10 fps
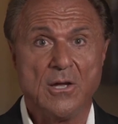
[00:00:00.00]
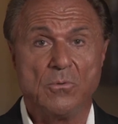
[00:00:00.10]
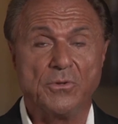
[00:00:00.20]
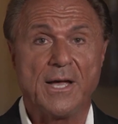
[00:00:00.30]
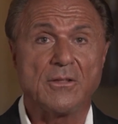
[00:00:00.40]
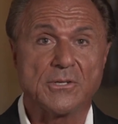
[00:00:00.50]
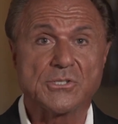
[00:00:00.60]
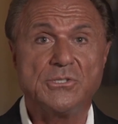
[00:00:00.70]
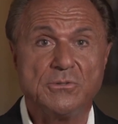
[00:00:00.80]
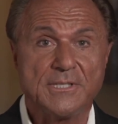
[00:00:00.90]
Well, now
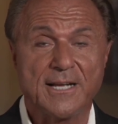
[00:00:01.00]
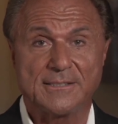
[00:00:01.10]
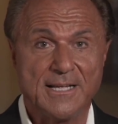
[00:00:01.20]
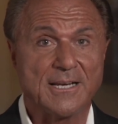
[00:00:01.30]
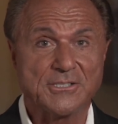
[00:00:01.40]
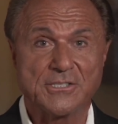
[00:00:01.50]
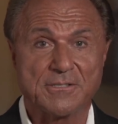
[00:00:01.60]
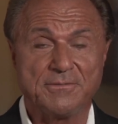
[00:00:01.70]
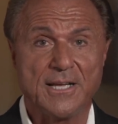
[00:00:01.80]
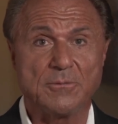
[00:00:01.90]
there's new technologies
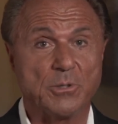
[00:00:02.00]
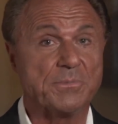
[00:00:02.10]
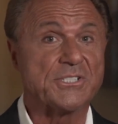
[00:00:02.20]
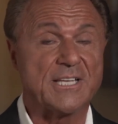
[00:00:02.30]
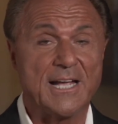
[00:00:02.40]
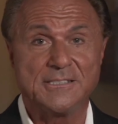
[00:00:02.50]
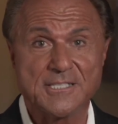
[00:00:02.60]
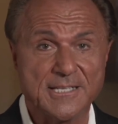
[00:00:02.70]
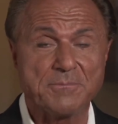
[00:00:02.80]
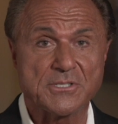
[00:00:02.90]
available besides
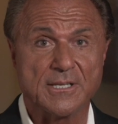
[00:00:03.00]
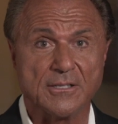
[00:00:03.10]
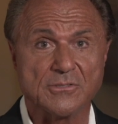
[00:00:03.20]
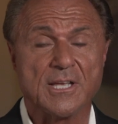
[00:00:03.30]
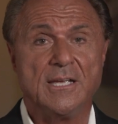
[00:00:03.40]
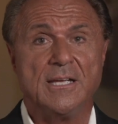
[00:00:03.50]
stem cells.